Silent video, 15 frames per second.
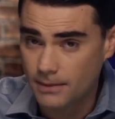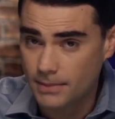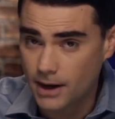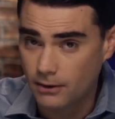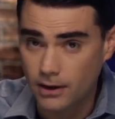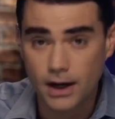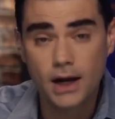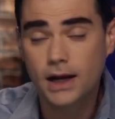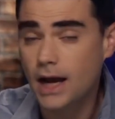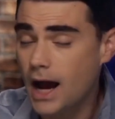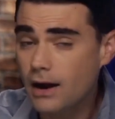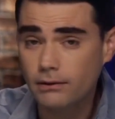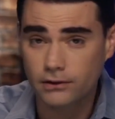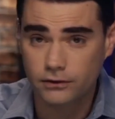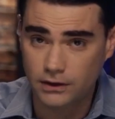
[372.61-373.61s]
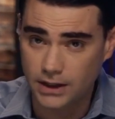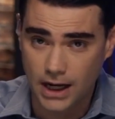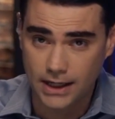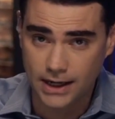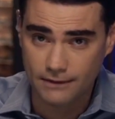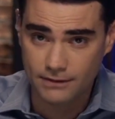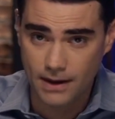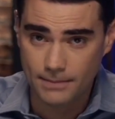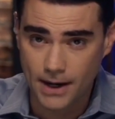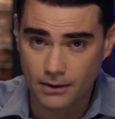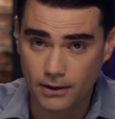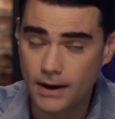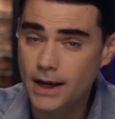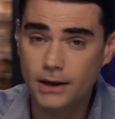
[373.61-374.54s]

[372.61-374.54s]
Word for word: little whiny neocon never